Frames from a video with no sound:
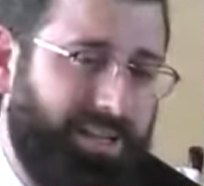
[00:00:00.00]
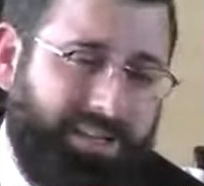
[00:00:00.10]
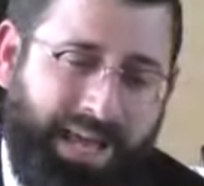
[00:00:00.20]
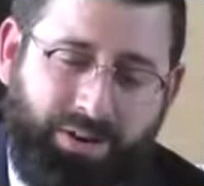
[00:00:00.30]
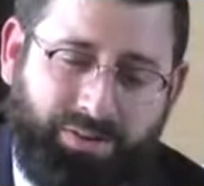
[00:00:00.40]

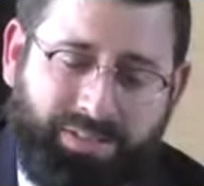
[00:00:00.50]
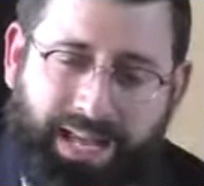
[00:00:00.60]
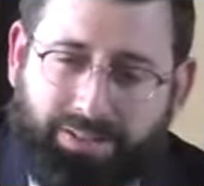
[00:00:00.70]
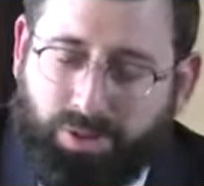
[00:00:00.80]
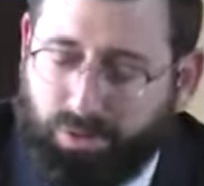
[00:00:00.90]
Now,
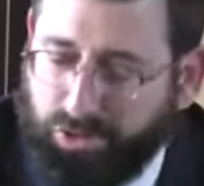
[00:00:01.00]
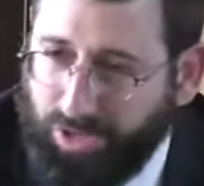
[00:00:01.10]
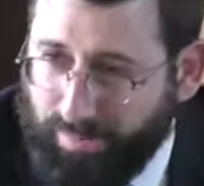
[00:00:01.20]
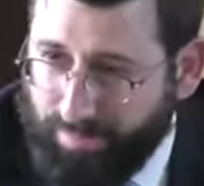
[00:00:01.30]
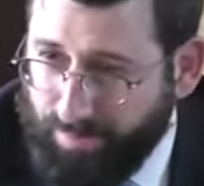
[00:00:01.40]
not don't
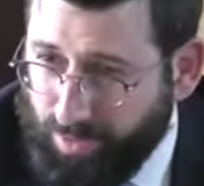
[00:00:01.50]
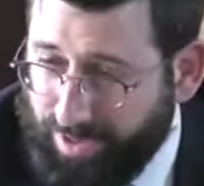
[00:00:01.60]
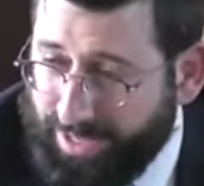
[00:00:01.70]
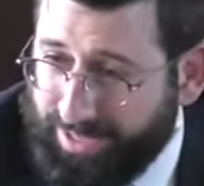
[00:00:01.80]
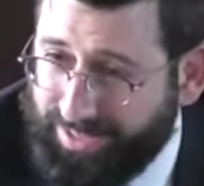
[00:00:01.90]
jump
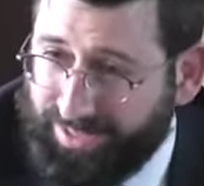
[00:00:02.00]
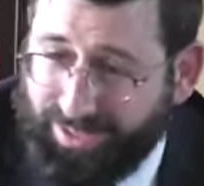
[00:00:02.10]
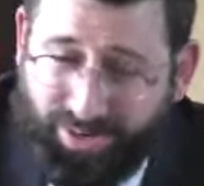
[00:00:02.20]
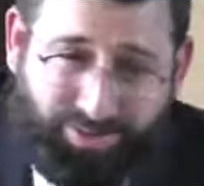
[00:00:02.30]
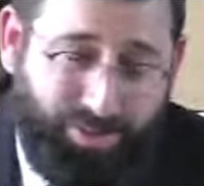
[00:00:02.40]
more than, you
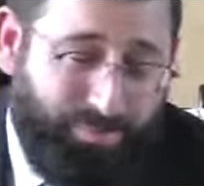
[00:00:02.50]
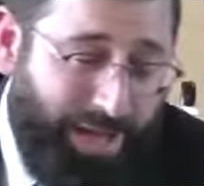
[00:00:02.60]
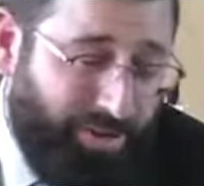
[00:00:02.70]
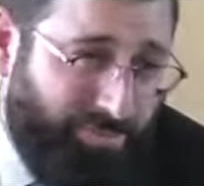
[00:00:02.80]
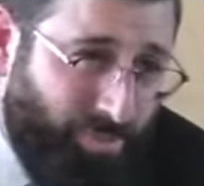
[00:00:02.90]
know, don't
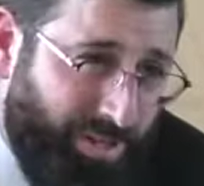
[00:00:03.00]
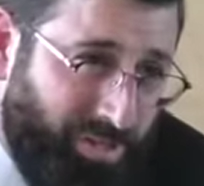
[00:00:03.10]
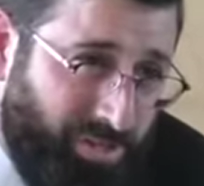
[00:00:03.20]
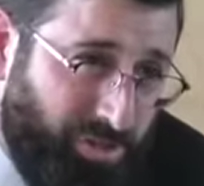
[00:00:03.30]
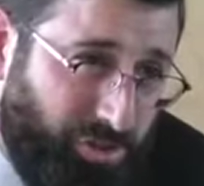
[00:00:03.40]
bite off more than
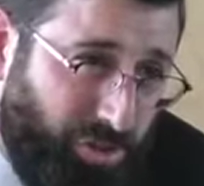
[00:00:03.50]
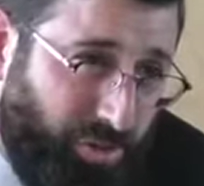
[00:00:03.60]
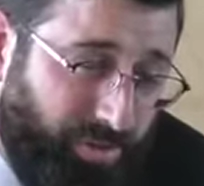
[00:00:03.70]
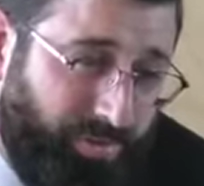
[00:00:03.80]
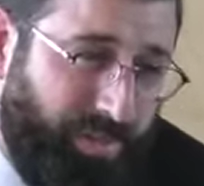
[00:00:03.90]
you could
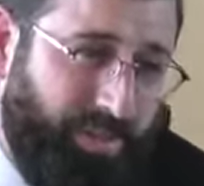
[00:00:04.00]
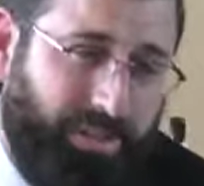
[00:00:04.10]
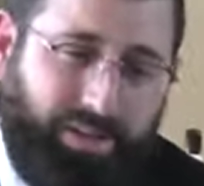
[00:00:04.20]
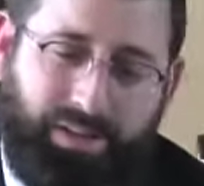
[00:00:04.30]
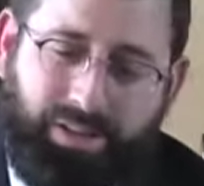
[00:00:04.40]
chew.
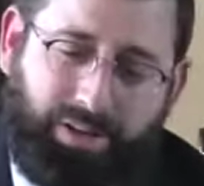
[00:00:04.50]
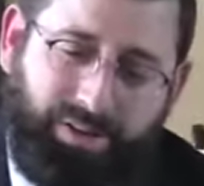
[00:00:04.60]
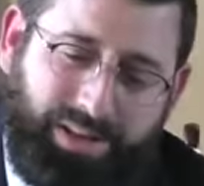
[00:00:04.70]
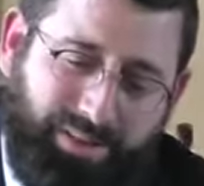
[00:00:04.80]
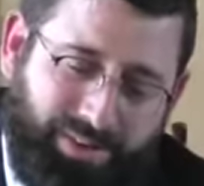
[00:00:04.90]
You
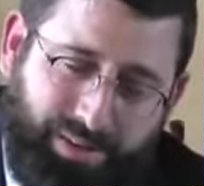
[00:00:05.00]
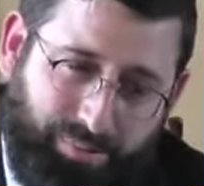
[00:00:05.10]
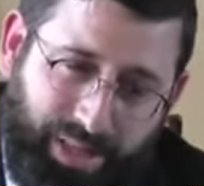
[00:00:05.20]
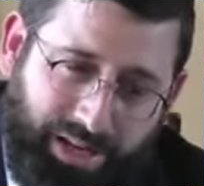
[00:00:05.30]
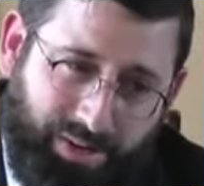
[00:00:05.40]
know, even a
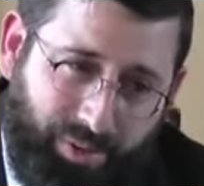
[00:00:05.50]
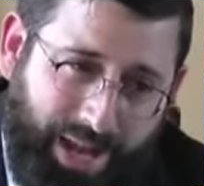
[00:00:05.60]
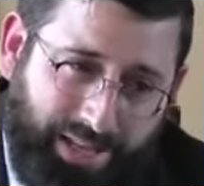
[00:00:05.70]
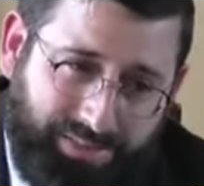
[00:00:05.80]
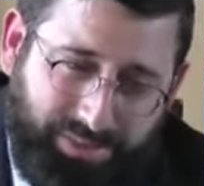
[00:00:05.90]
blade of
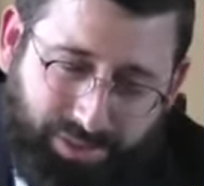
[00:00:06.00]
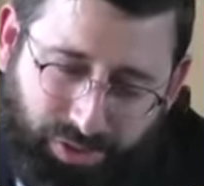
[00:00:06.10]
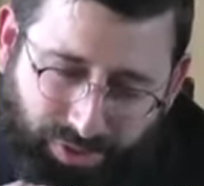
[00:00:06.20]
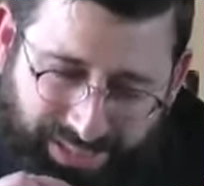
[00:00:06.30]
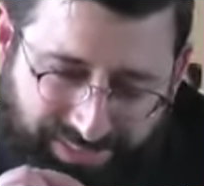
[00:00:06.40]
grass, you
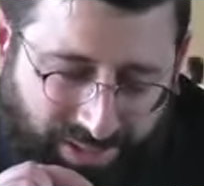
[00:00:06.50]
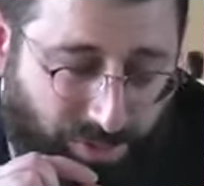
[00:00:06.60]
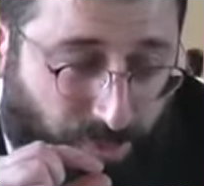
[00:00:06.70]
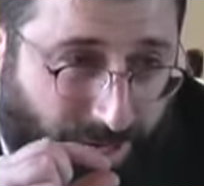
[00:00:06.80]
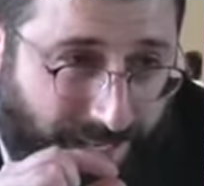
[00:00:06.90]
don't necessarily
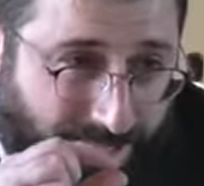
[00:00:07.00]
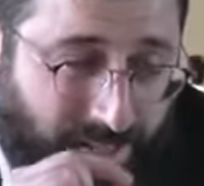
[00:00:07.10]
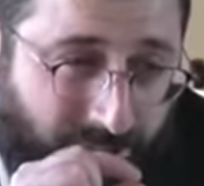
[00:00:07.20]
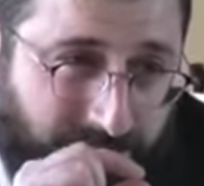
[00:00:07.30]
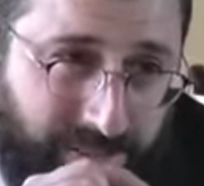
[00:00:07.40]

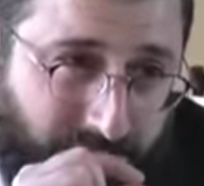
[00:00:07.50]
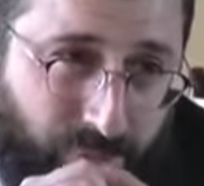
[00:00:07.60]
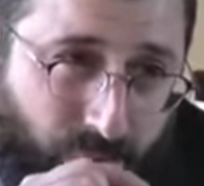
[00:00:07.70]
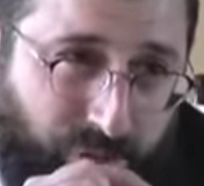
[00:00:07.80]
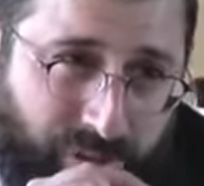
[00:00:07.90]
recognize the
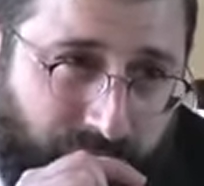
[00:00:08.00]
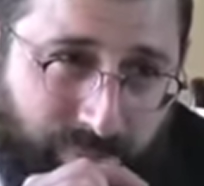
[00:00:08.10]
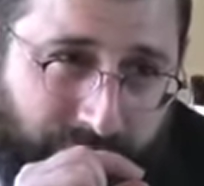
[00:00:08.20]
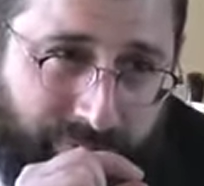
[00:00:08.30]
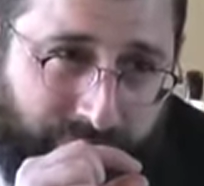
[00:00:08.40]
growth of the
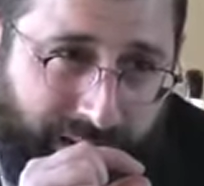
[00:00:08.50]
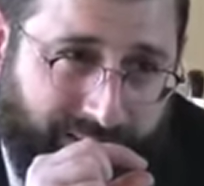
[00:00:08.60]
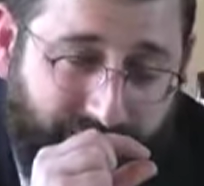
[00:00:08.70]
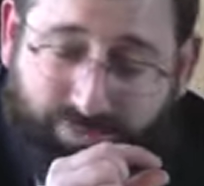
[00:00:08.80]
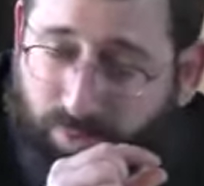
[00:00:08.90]
blade of
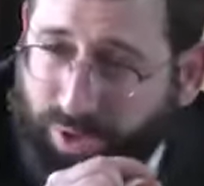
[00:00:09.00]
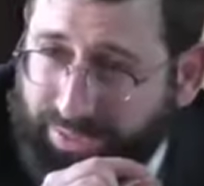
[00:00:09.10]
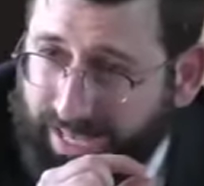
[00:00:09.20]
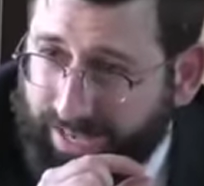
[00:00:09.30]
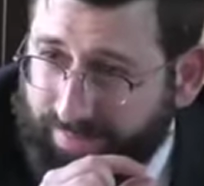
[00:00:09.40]
grass after one
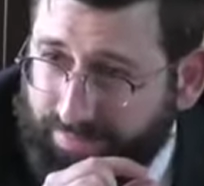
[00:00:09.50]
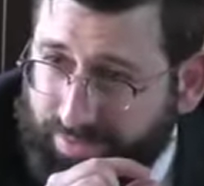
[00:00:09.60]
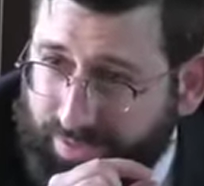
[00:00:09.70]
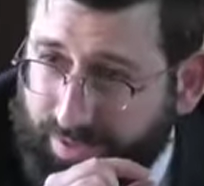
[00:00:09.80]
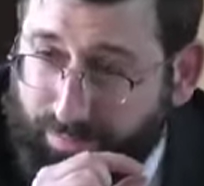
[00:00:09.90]
day,
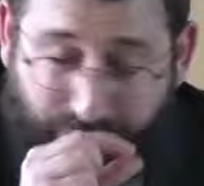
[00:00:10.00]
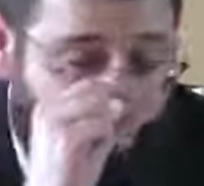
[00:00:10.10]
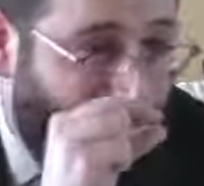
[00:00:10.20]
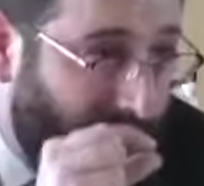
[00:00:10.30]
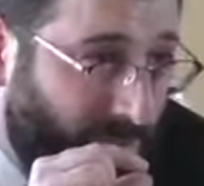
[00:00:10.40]
but
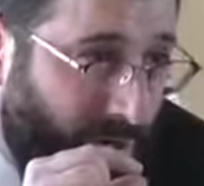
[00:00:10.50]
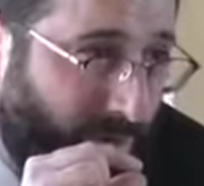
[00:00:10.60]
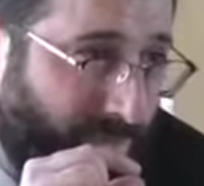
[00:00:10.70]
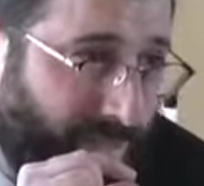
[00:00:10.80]
it did grow.